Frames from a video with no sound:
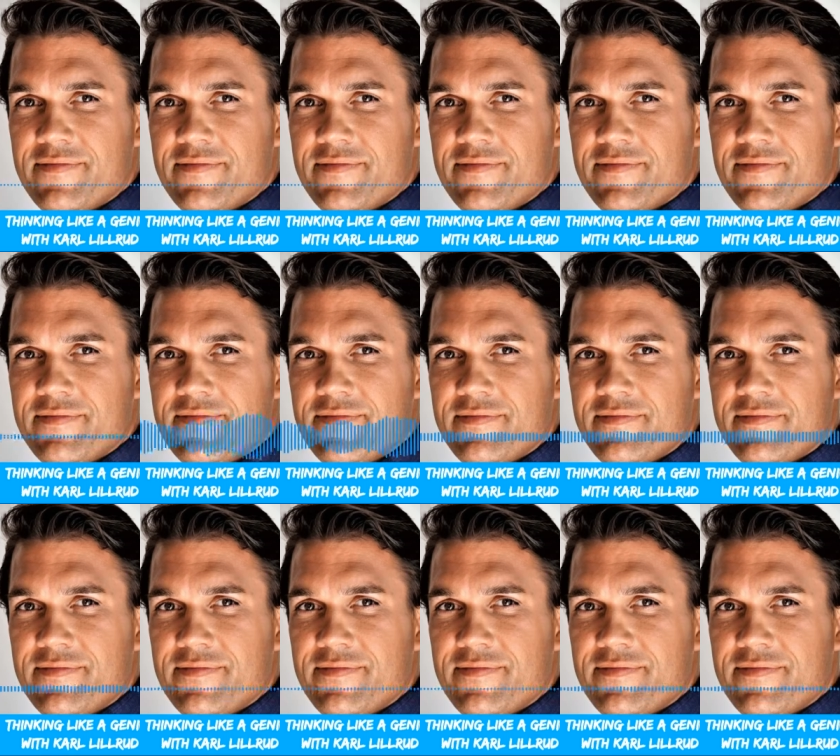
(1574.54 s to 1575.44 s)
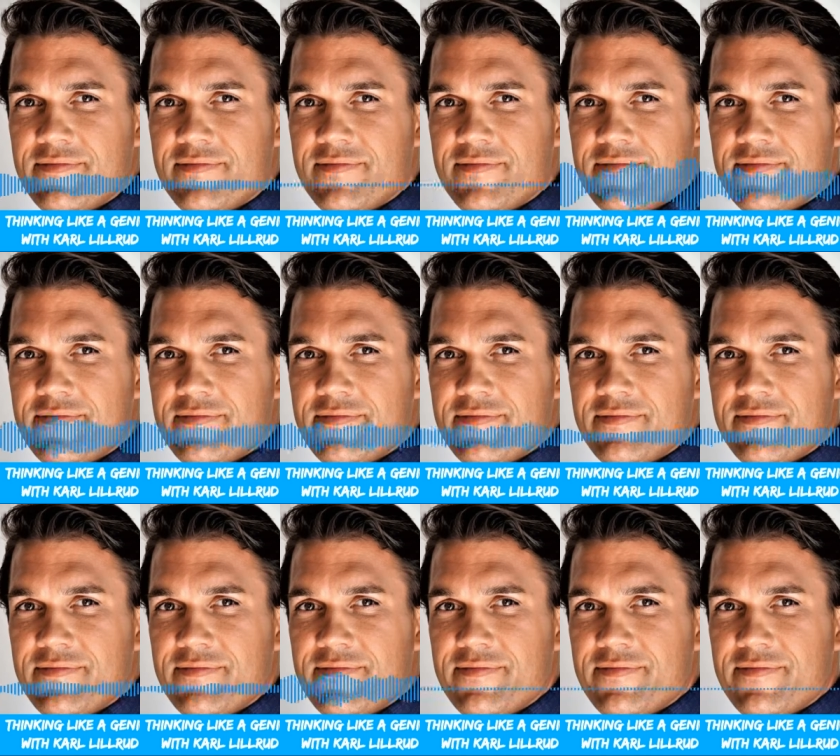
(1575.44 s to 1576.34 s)
as people
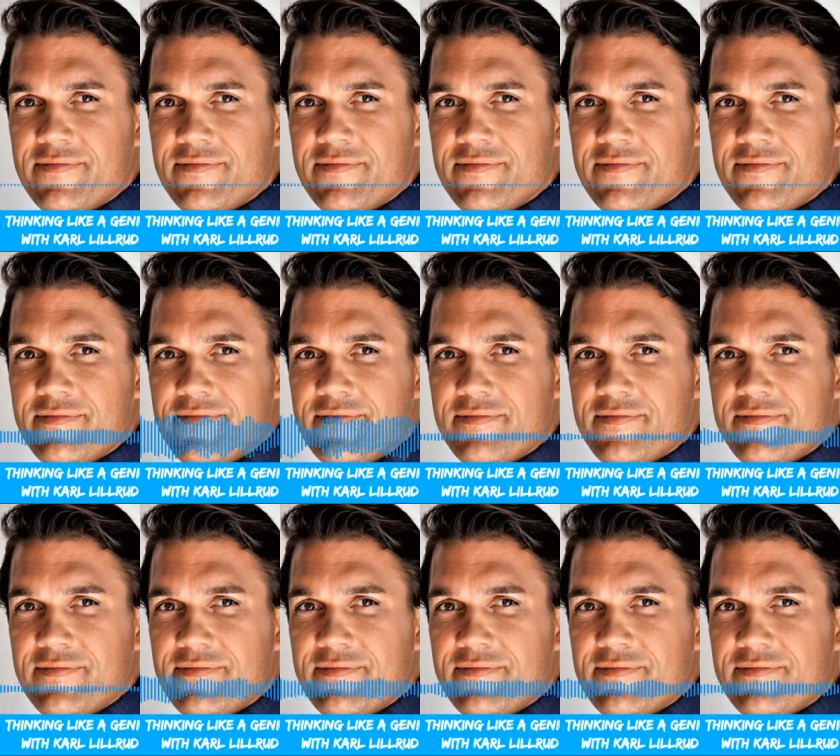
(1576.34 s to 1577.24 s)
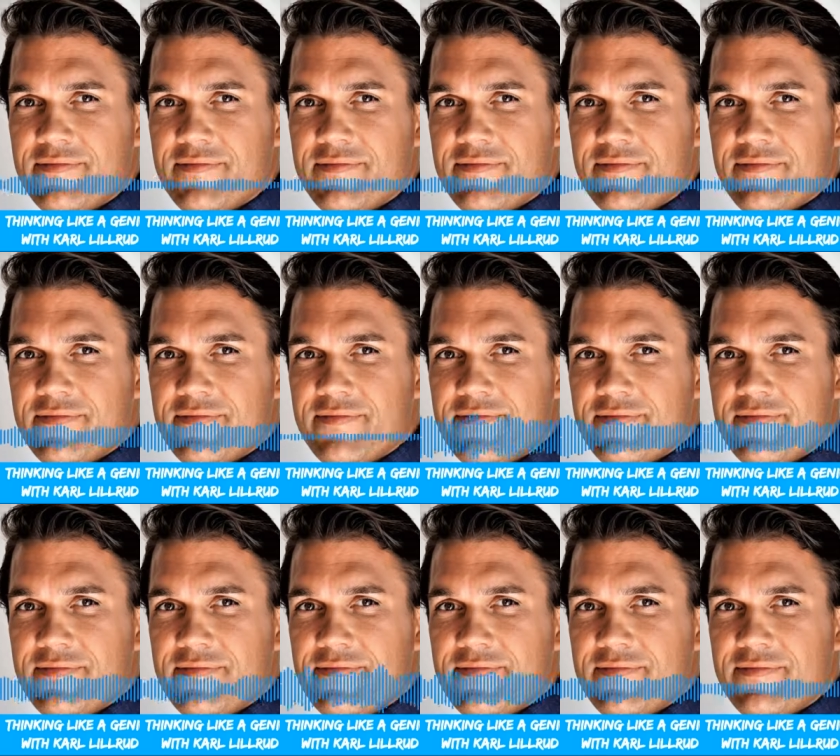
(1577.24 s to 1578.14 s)
sit next to me and see
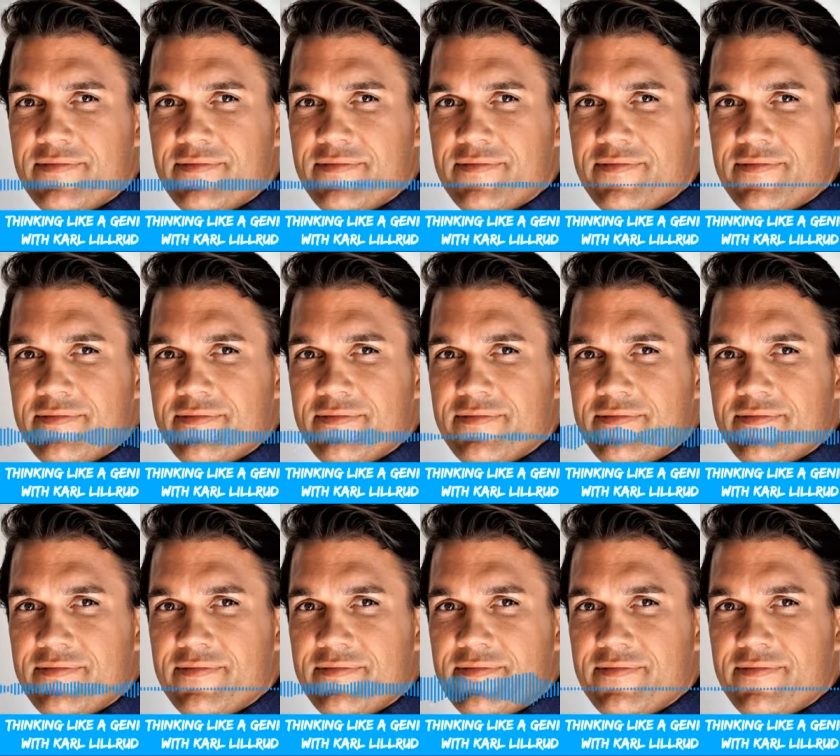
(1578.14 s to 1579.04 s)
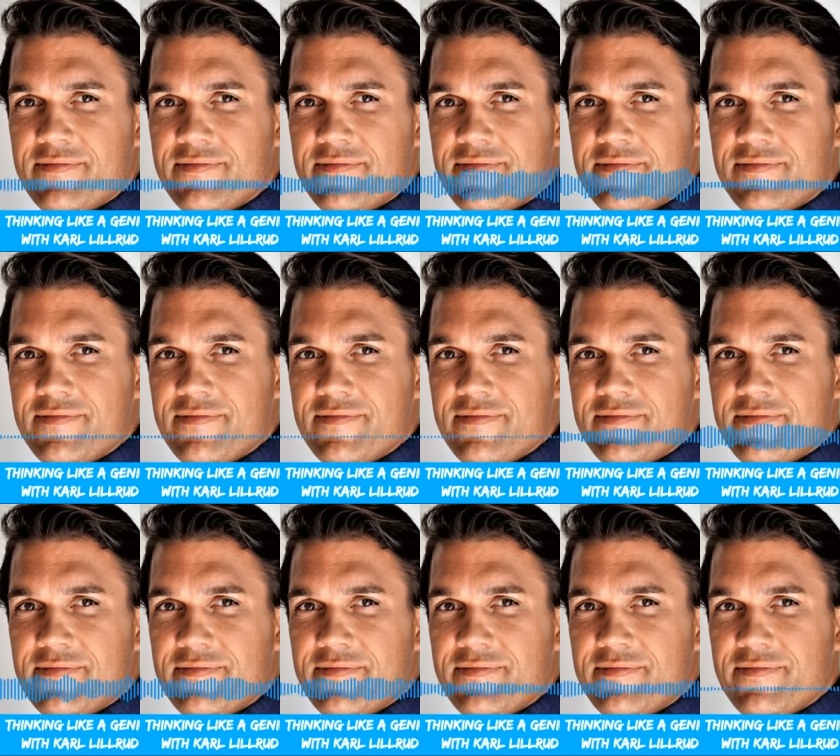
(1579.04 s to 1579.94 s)
how I do this type of work,
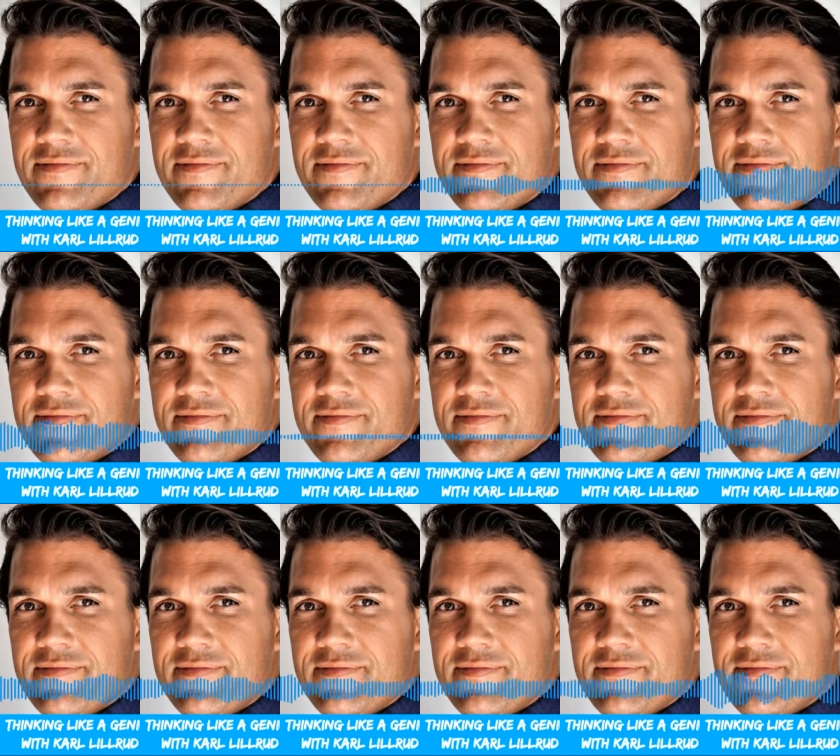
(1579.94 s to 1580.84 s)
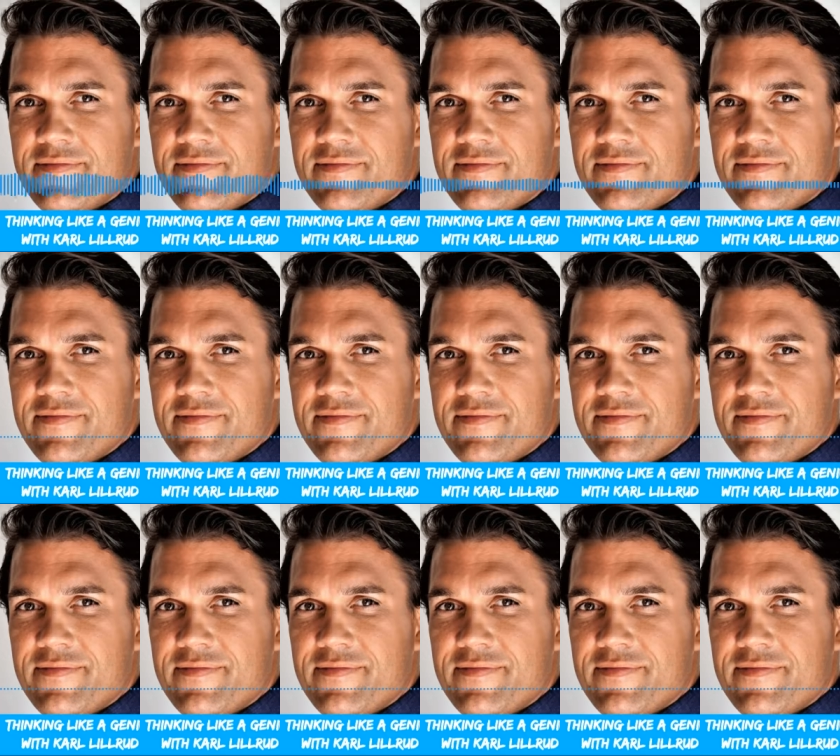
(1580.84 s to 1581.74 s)
they eventually re-
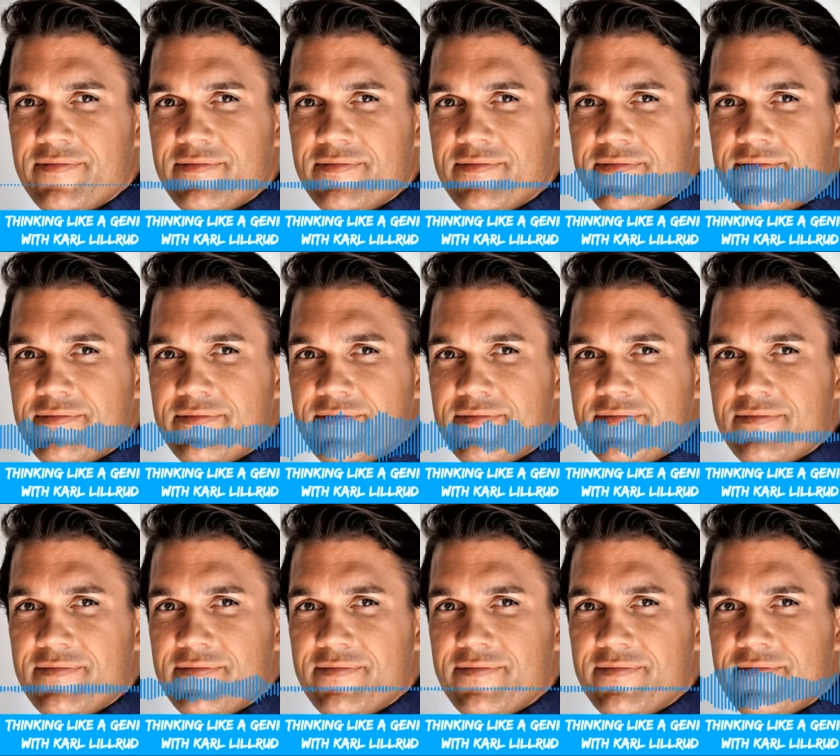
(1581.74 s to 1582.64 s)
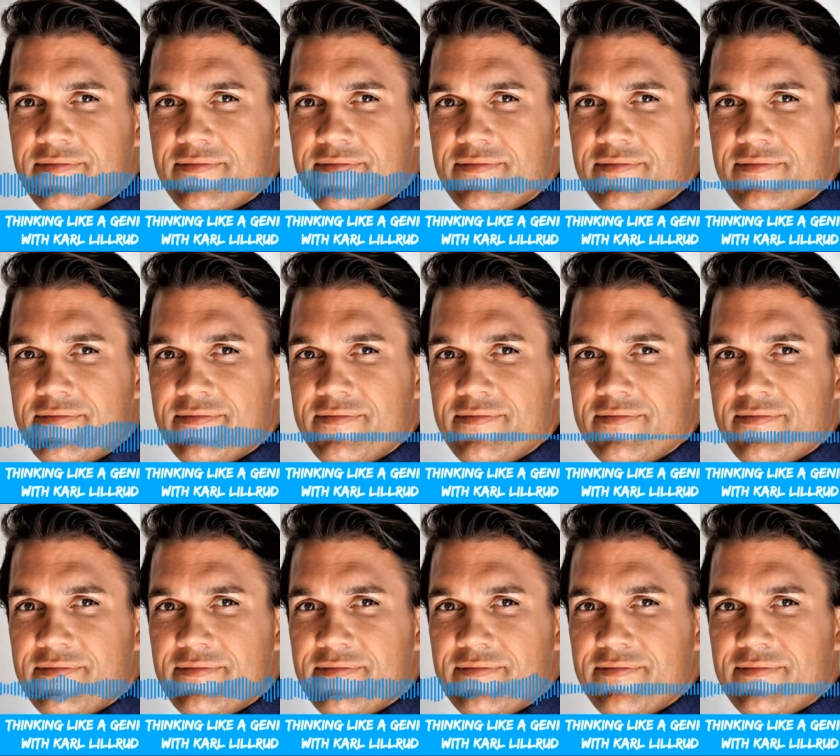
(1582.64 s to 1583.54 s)
realize that this is a
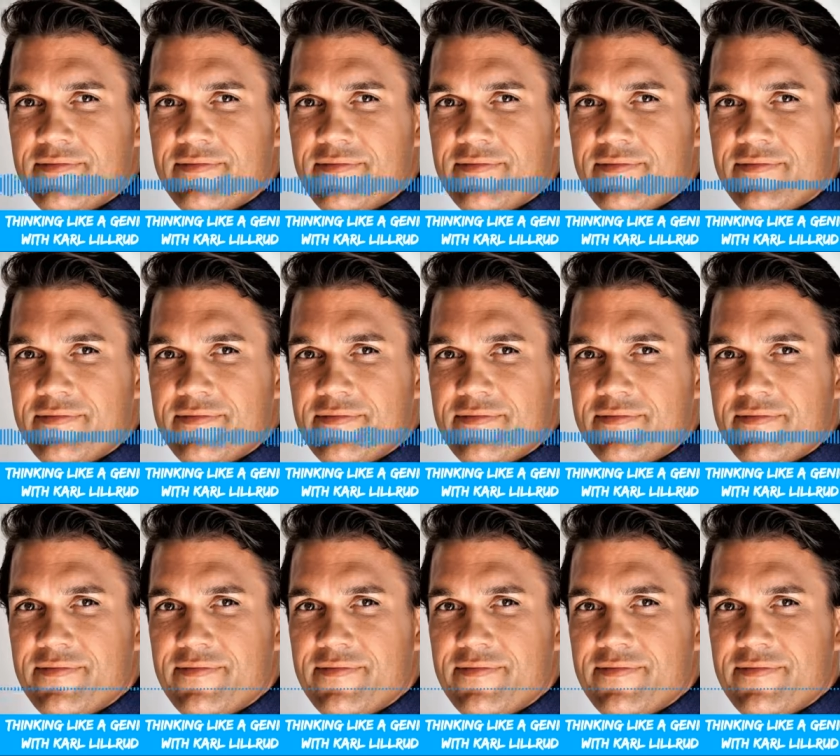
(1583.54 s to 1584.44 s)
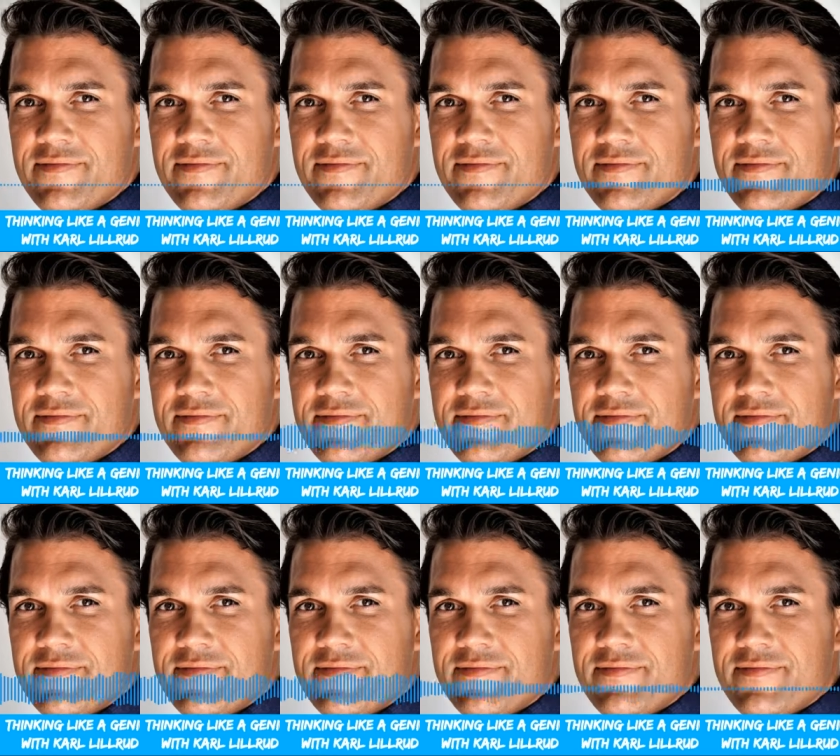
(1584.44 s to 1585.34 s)
really, really
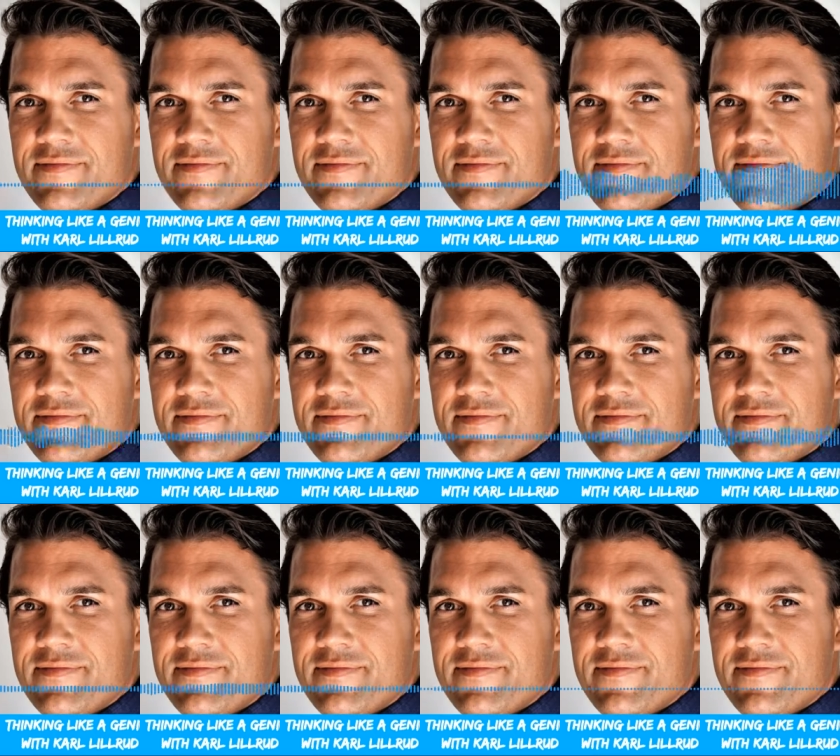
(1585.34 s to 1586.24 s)
smooth process.